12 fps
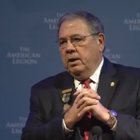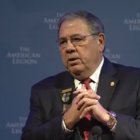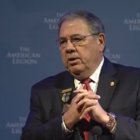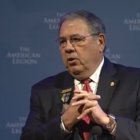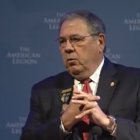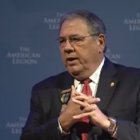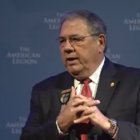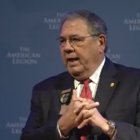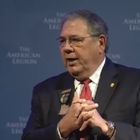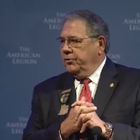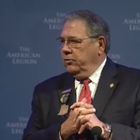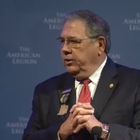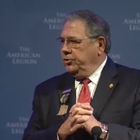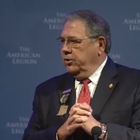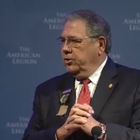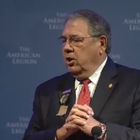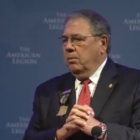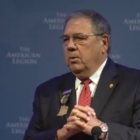You know, when Dr.
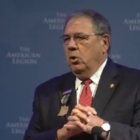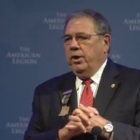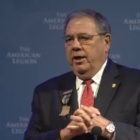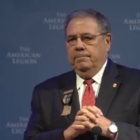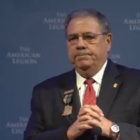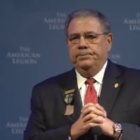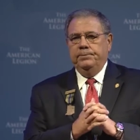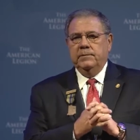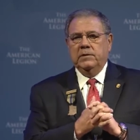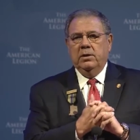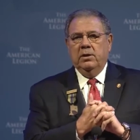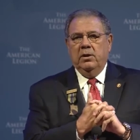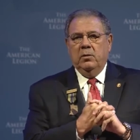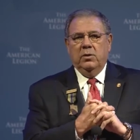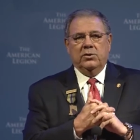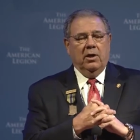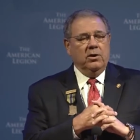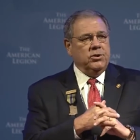Richard Carmona
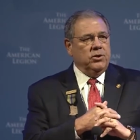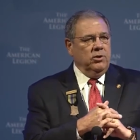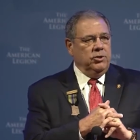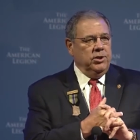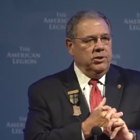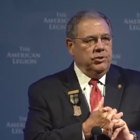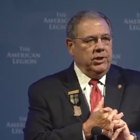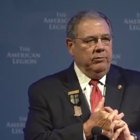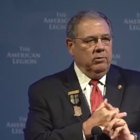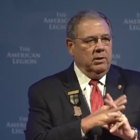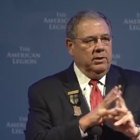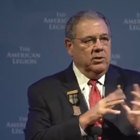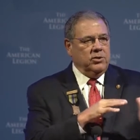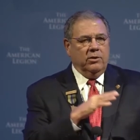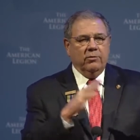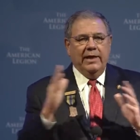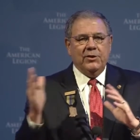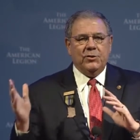was our Surgeon General, and there's a
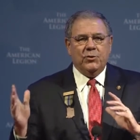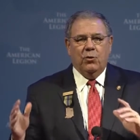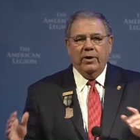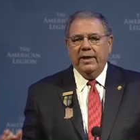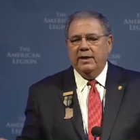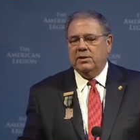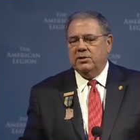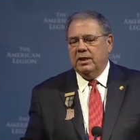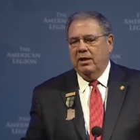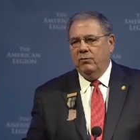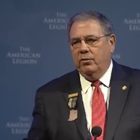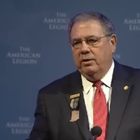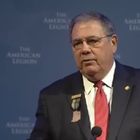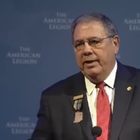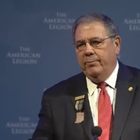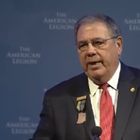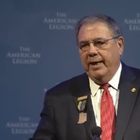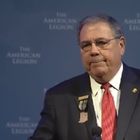great story in itself, what a
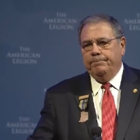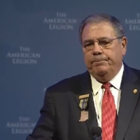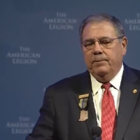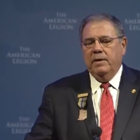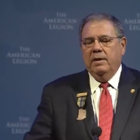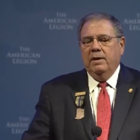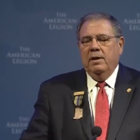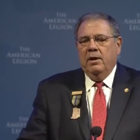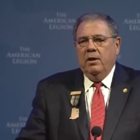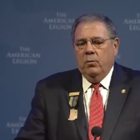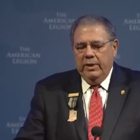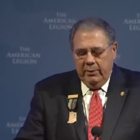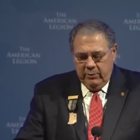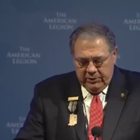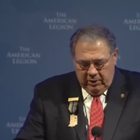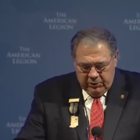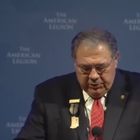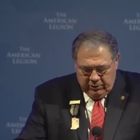great man. When he was
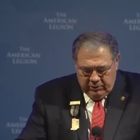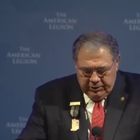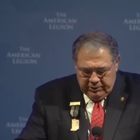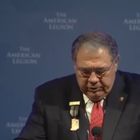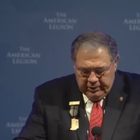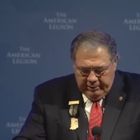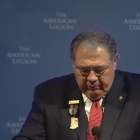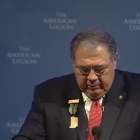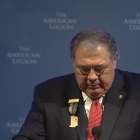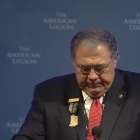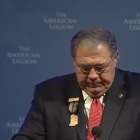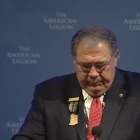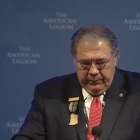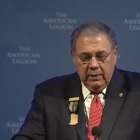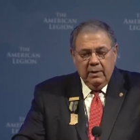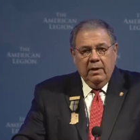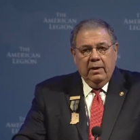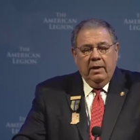our Surgeon General,
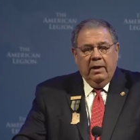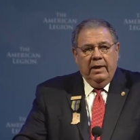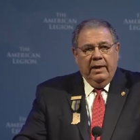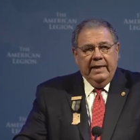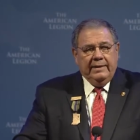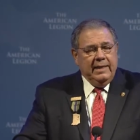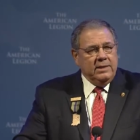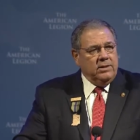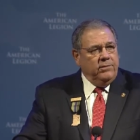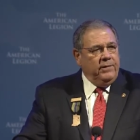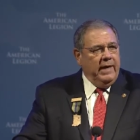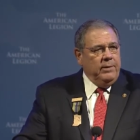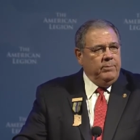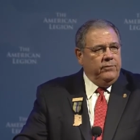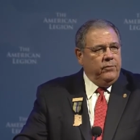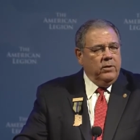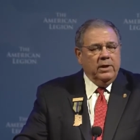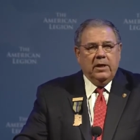he testified
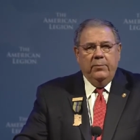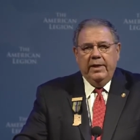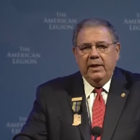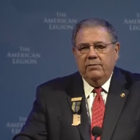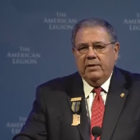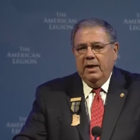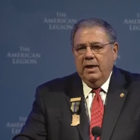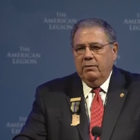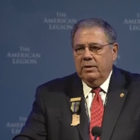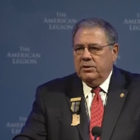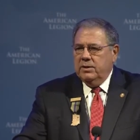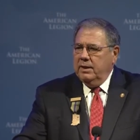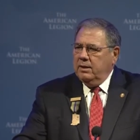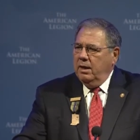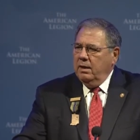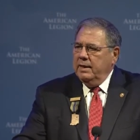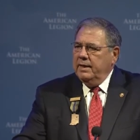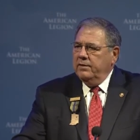before a committee of Congress, and a
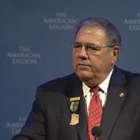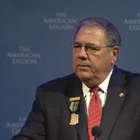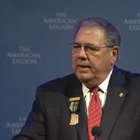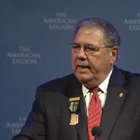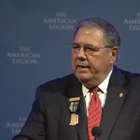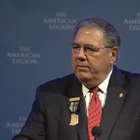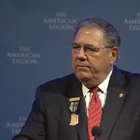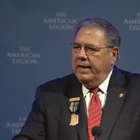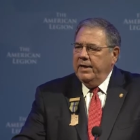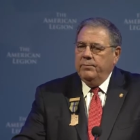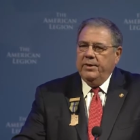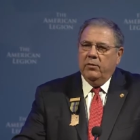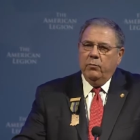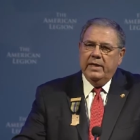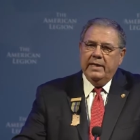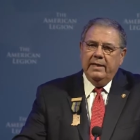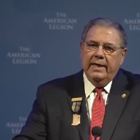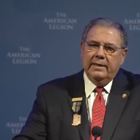colleague of mine invited me to
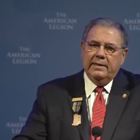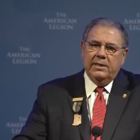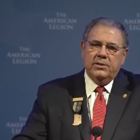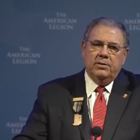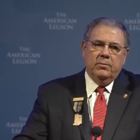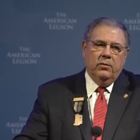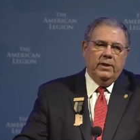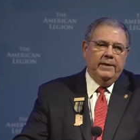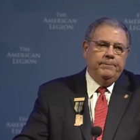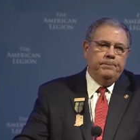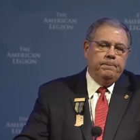read that testimony,